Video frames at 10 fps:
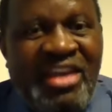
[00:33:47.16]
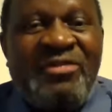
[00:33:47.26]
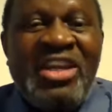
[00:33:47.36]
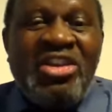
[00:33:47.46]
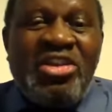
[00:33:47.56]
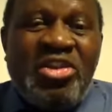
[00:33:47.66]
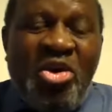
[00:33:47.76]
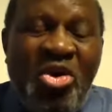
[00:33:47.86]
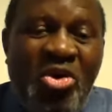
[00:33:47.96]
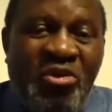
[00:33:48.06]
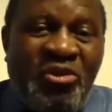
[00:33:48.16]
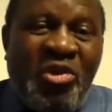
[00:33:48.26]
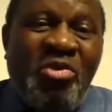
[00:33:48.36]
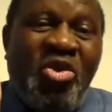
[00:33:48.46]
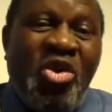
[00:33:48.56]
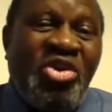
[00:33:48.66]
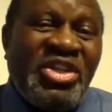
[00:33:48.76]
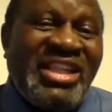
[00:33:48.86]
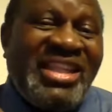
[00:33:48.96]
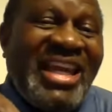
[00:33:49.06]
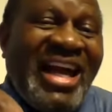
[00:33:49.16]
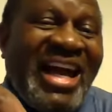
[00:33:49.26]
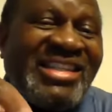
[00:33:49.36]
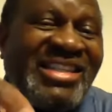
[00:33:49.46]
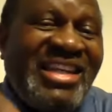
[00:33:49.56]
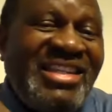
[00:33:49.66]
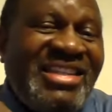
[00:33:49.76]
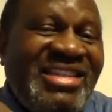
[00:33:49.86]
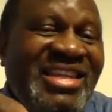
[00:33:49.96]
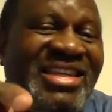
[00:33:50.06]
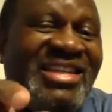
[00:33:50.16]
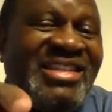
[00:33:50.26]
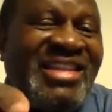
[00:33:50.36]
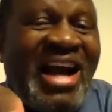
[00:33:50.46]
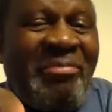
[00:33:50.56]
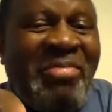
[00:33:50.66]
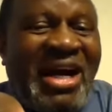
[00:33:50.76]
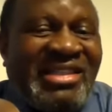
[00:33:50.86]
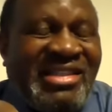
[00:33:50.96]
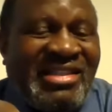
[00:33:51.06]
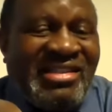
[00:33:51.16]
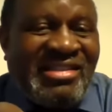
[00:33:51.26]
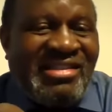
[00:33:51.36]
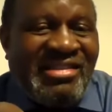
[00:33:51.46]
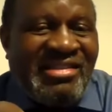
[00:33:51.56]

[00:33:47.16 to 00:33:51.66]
Even though from God they are said these are pastors.